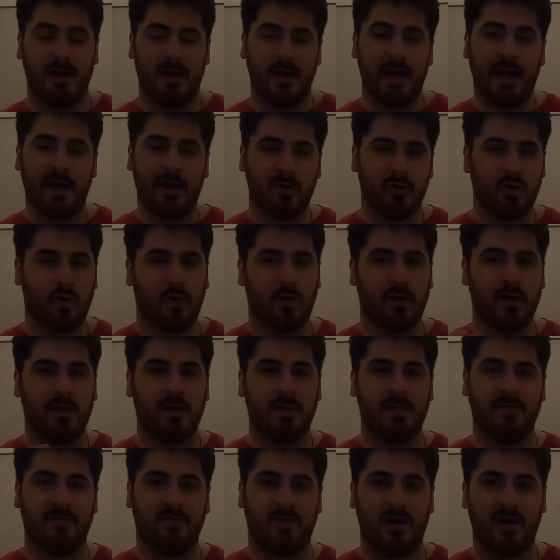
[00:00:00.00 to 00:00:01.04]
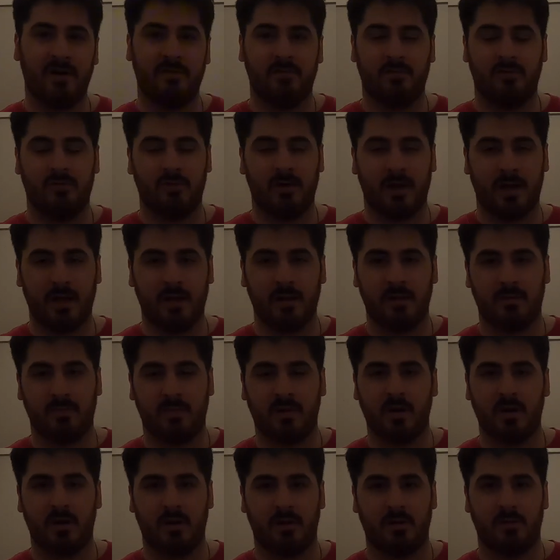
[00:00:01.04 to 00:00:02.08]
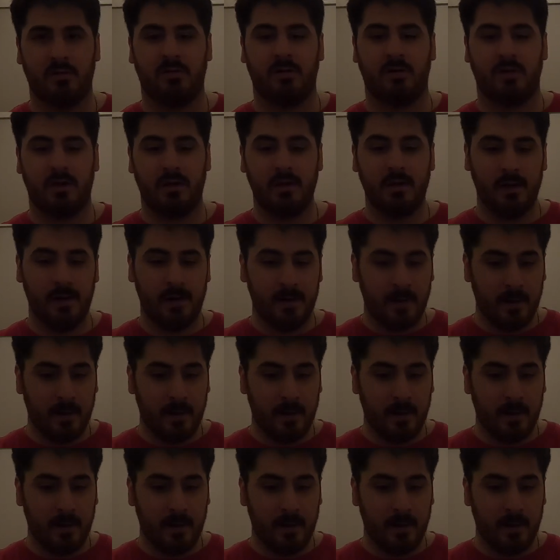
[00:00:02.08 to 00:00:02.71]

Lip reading: ignoring the 5-2 against Barcelona,